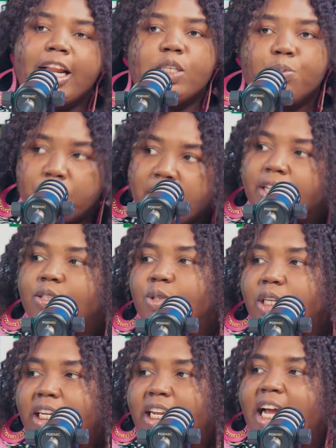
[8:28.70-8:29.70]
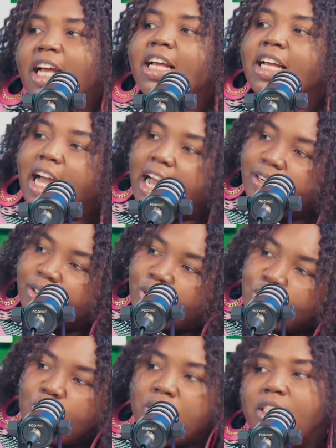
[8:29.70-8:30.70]
let's put heads together and
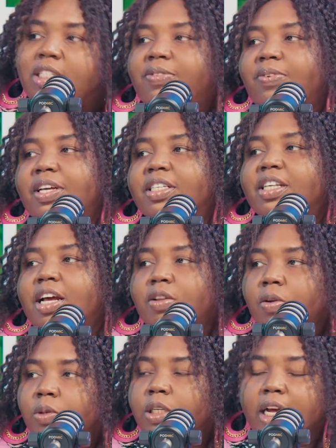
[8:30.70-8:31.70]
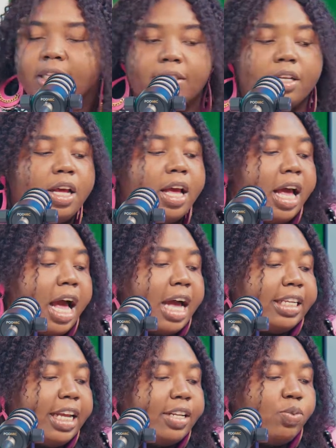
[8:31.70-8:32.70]
do this fence and all that.
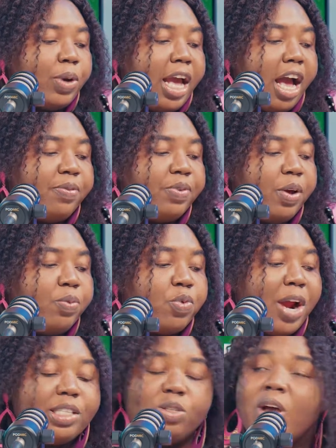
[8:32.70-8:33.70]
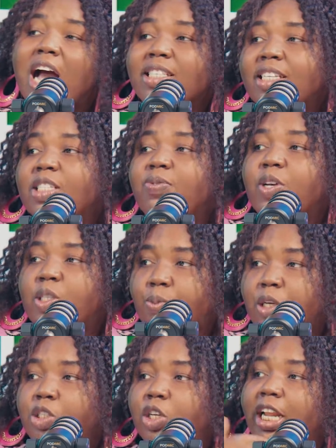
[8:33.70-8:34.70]
And then we have a right to access for
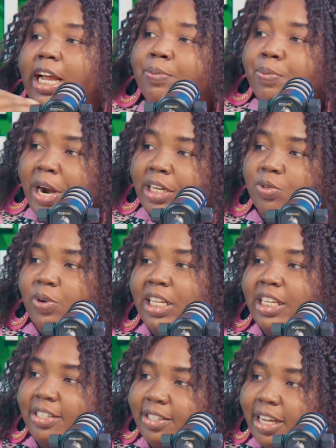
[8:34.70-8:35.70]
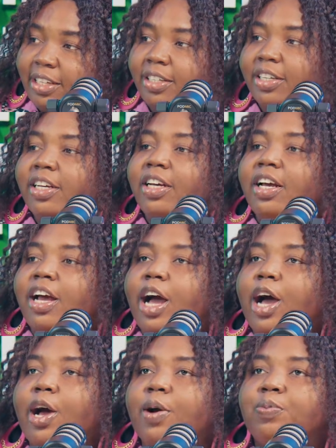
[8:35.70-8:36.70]
inspection, like Bright rightly said.
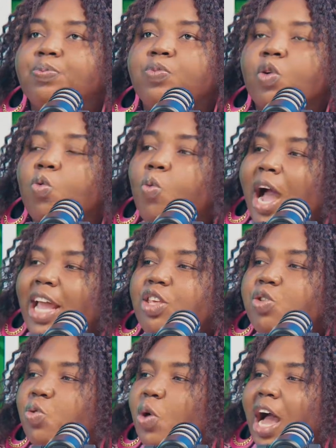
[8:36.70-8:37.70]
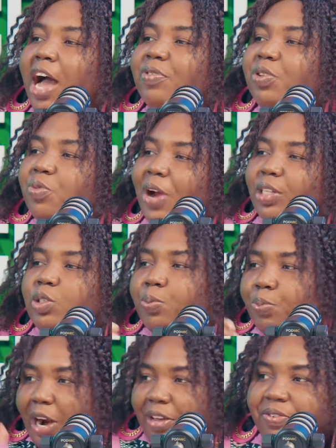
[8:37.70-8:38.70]
Why you have the right to
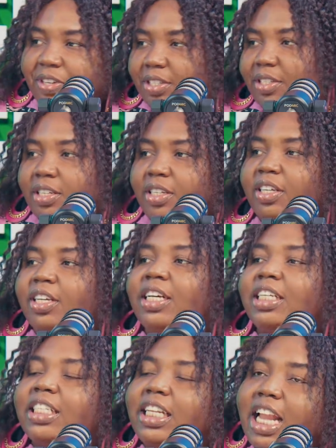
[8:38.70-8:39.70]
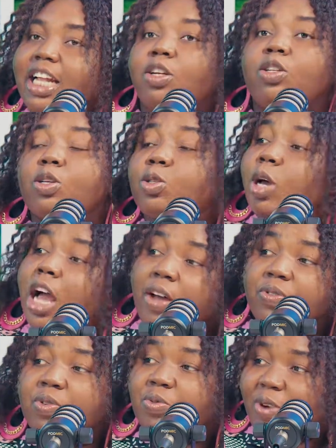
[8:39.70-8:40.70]
privacy, the landlord also
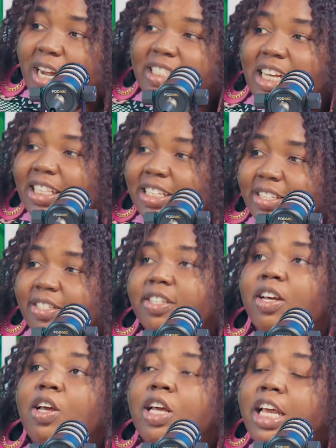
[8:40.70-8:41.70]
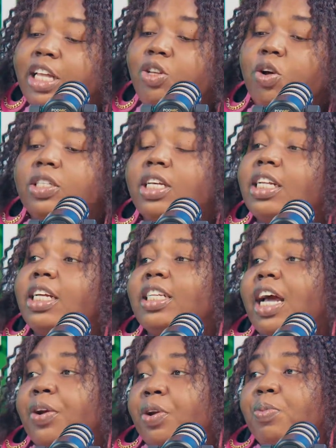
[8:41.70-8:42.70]
have the right, at least in your tenant
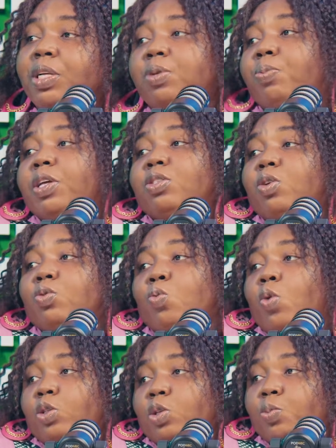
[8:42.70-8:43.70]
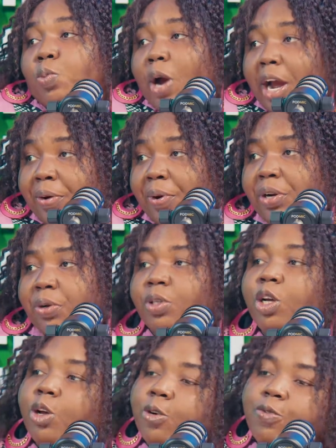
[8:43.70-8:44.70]
agreement, depends on what people agreed on,
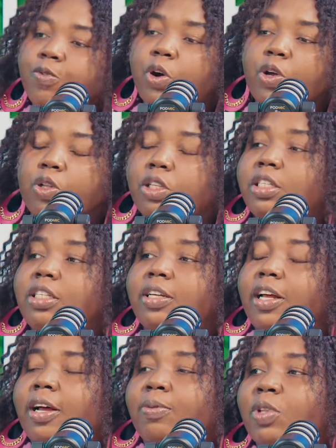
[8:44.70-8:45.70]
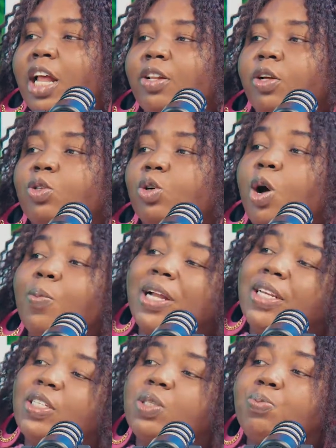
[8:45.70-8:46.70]
for the landlord to come
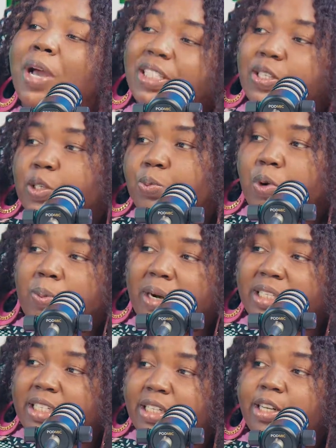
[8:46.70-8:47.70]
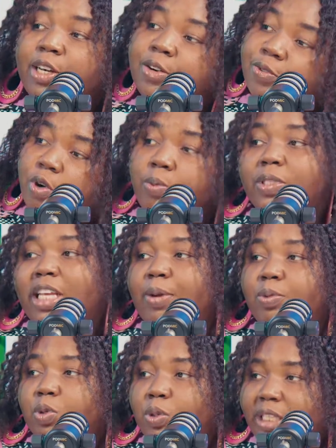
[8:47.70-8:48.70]
and inspect his property from
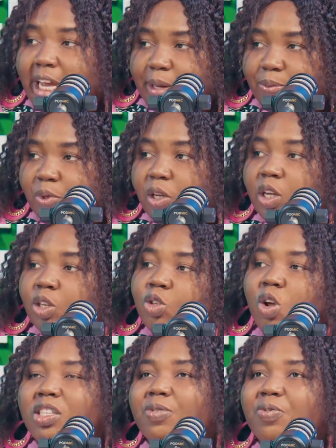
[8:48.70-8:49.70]
time to time. Not